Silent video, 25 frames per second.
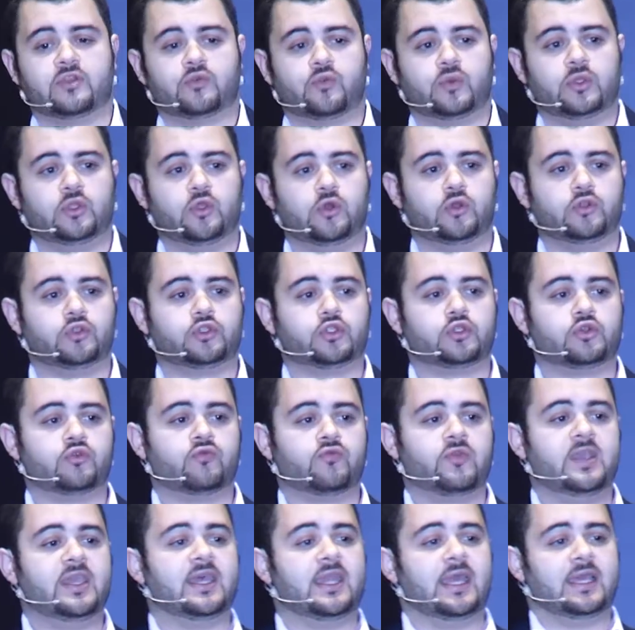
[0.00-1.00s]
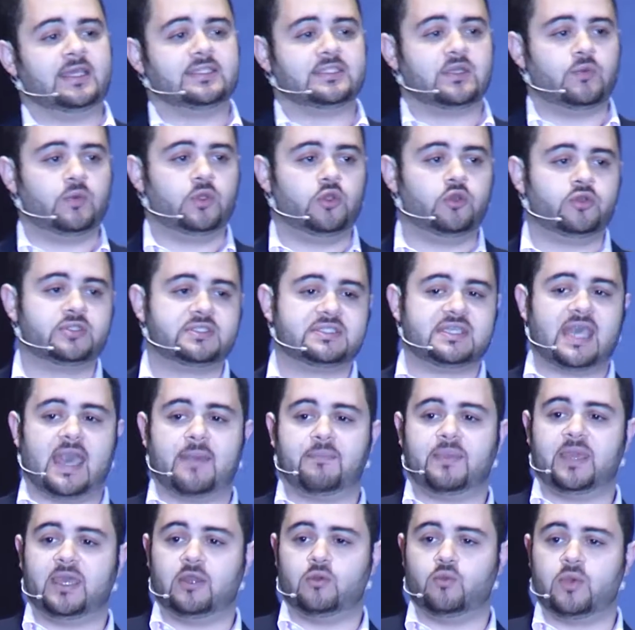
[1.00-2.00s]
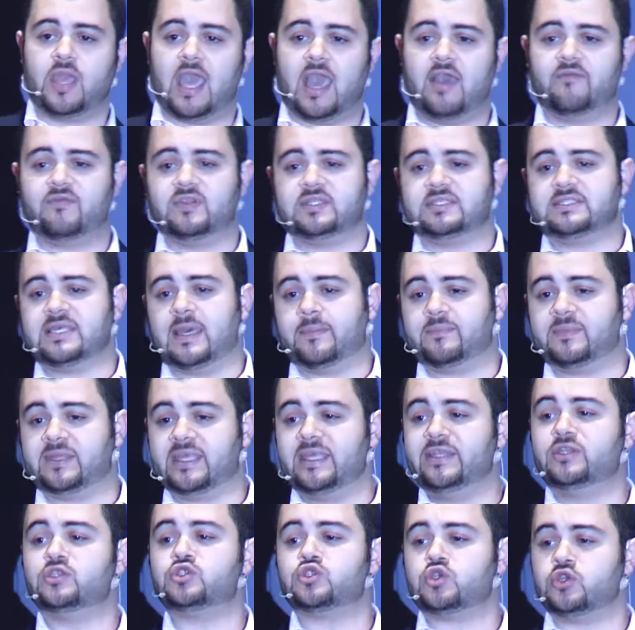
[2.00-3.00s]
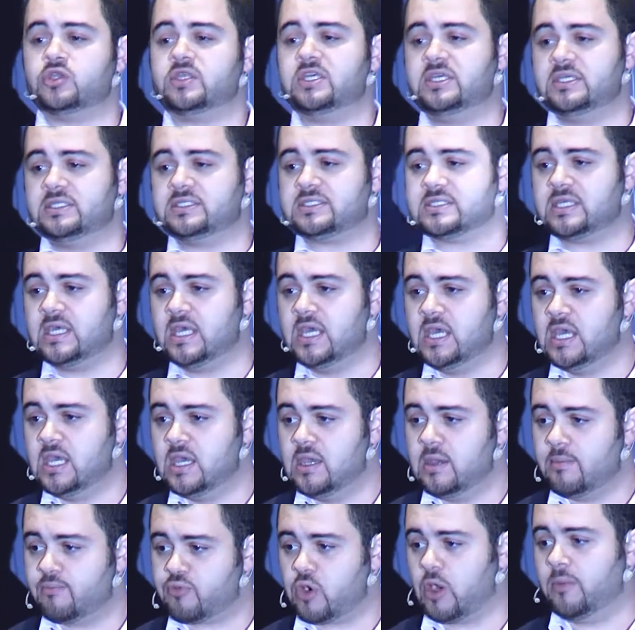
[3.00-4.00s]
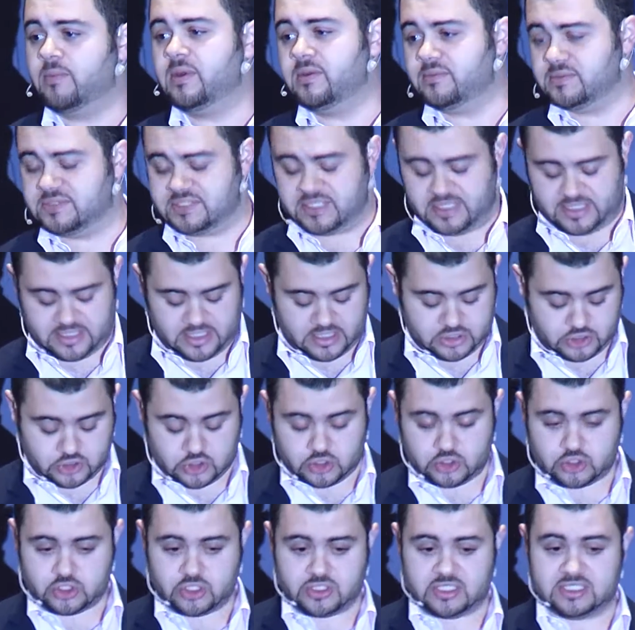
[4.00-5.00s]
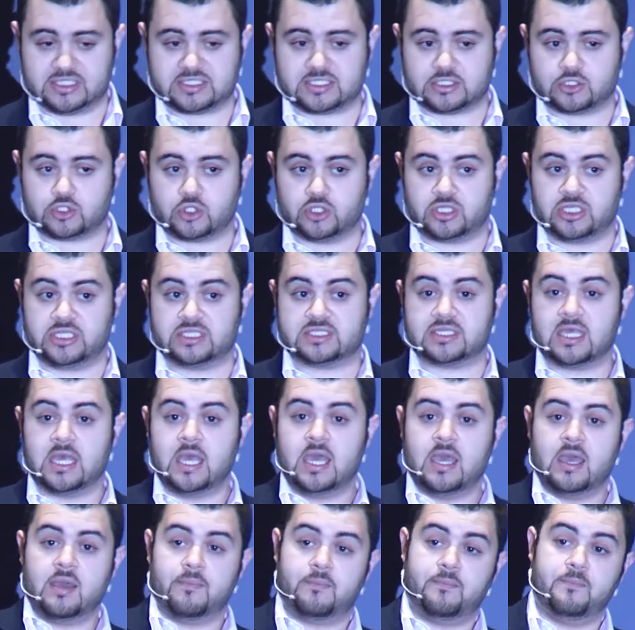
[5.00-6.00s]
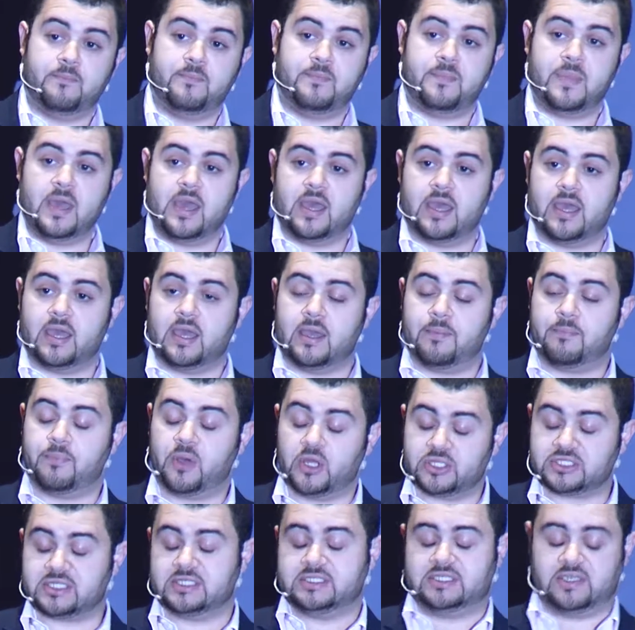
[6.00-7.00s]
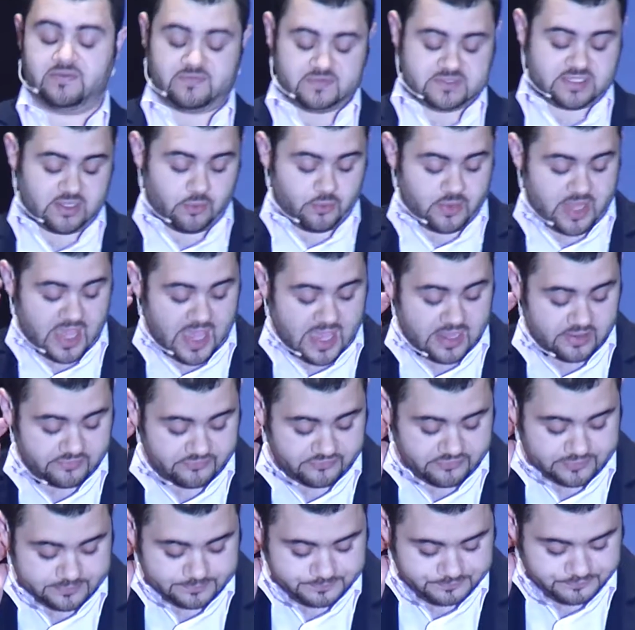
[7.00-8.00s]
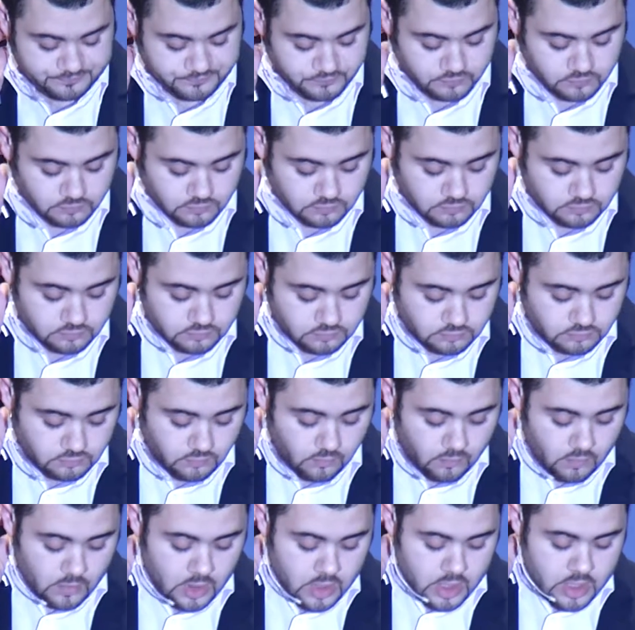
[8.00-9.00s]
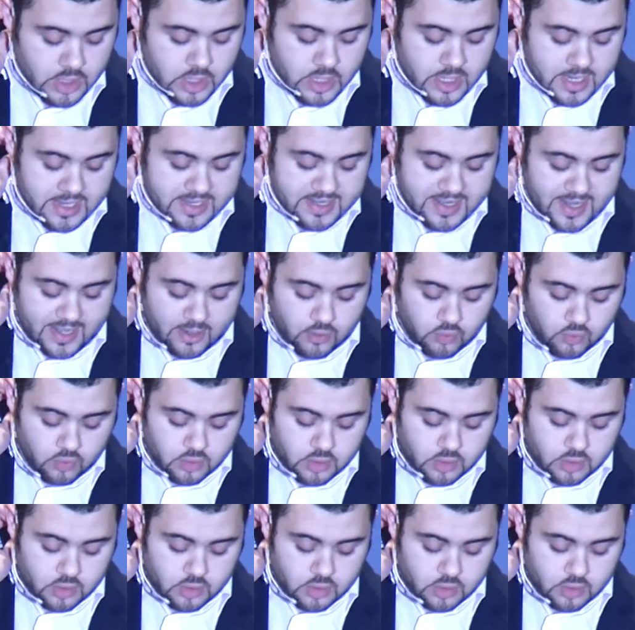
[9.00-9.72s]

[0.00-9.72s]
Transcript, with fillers: we don't realize and we don't tap in. We haven't tapped into these problems yet, uh, to, to, these, to these uh, positives that we have. Now,